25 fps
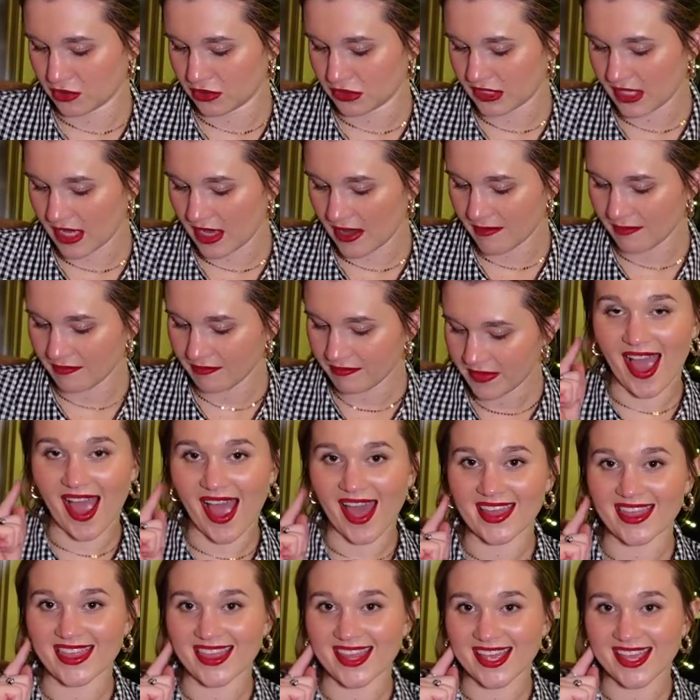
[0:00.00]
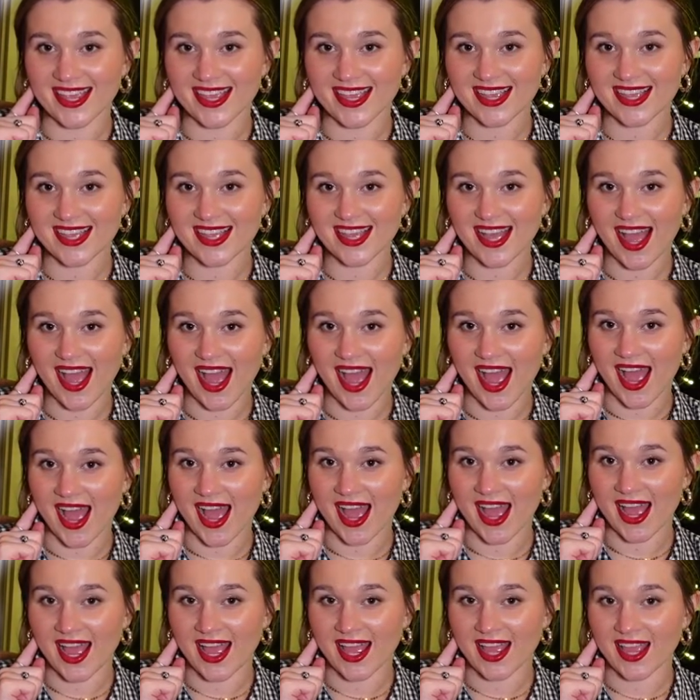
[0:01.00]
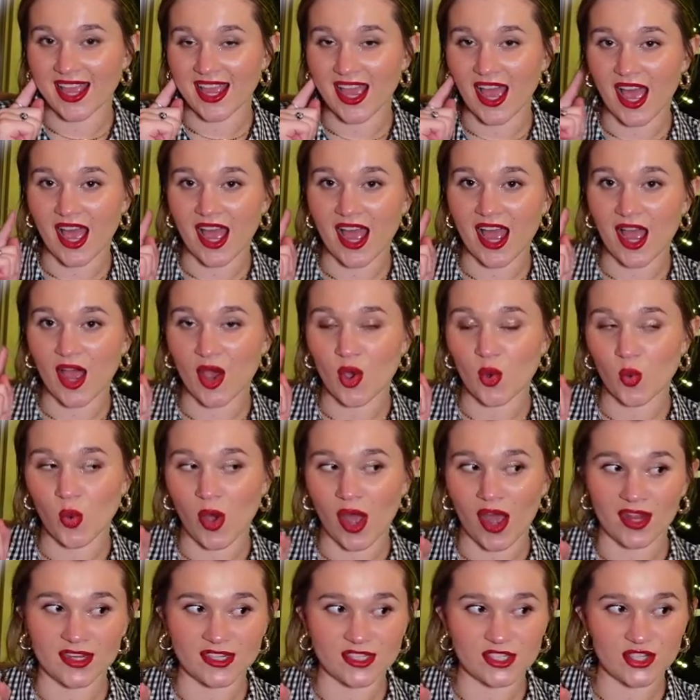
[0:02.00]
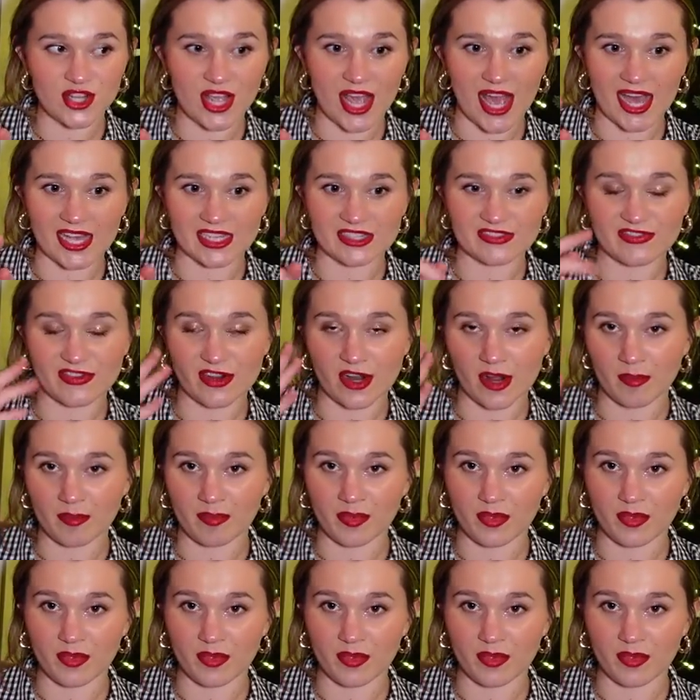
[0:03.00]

use them. I think I want to ask for a